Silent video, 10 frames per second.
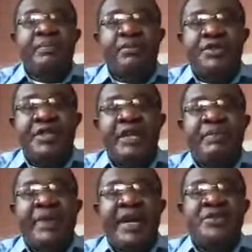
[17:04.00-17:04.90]
put in the
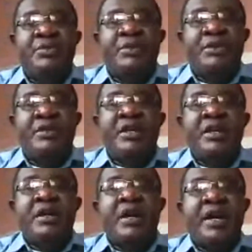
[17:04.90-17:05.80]
password,
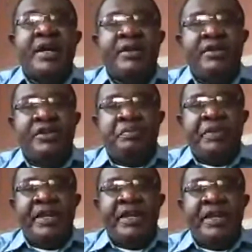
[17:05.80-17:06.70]
and
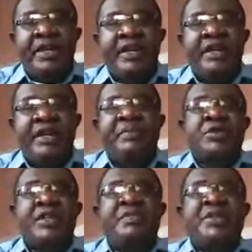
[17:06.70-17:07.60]
repeat the
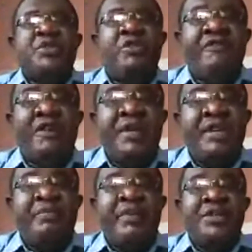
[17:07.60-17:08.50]
password,
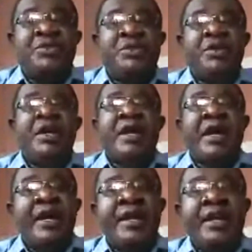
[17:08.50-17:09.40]
and then
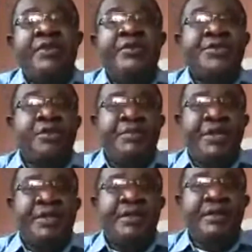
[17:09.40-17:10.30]
you submit.
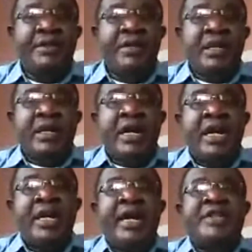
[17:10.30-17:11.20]
And as soon as
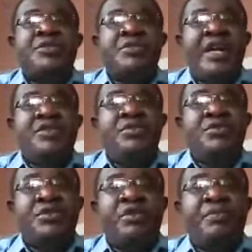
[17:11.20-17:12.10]
you submit,
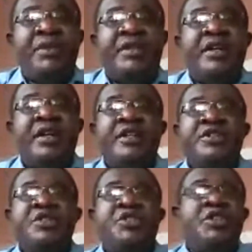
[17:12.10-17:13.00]
just like
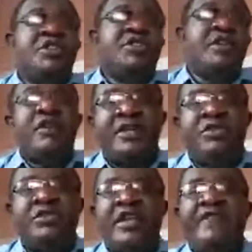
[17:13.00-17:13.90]
the other side,
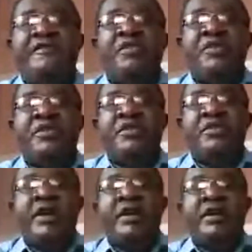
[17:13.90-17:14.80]
just like from
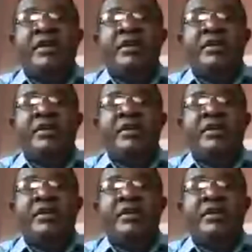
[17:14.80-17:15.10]
your